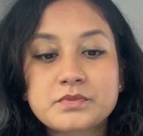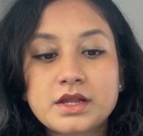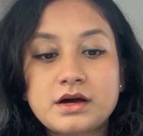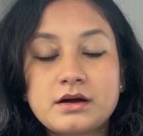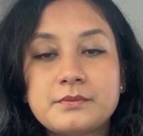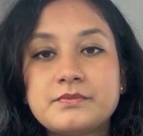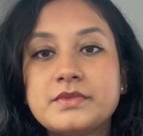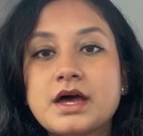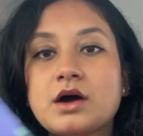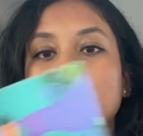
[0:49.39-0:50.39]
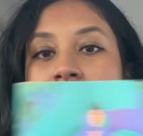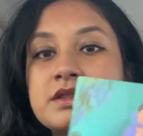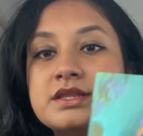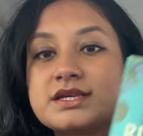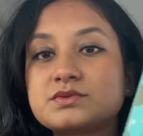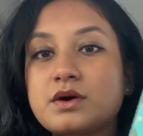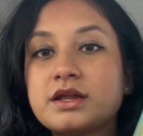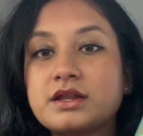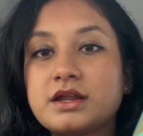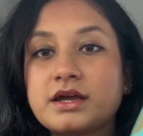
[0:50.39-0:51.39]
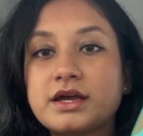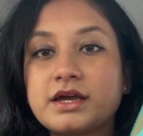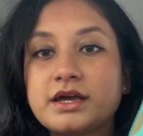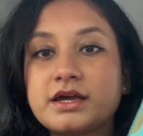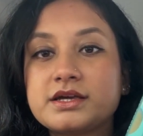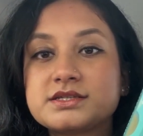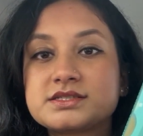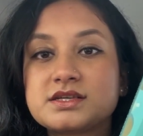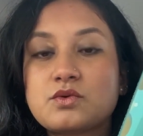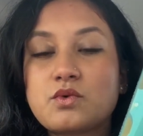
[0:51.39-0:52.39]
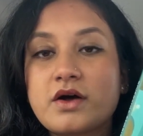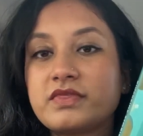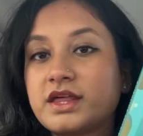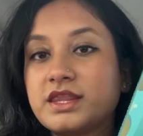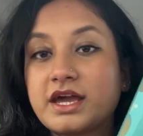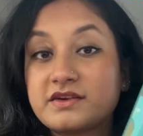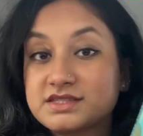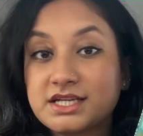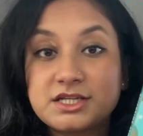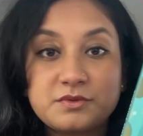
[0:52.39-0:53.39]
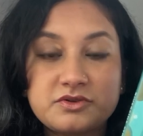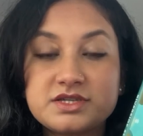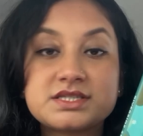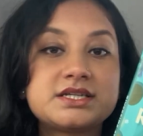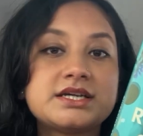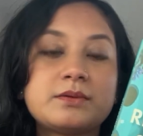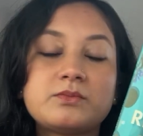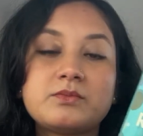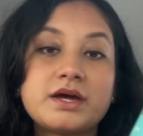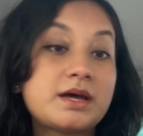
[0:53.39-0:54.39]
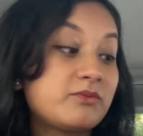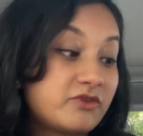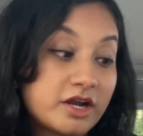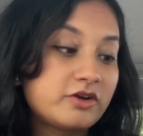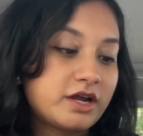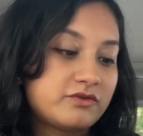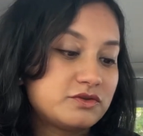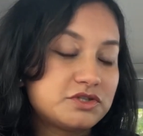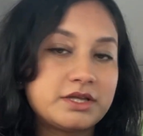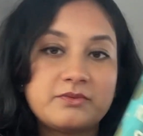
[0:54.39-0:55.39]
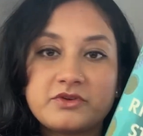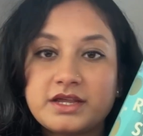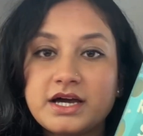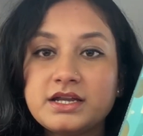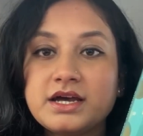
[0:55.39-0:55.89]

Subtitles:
Now this one is one that they have sent me recently, and I'm very grateful to them for that,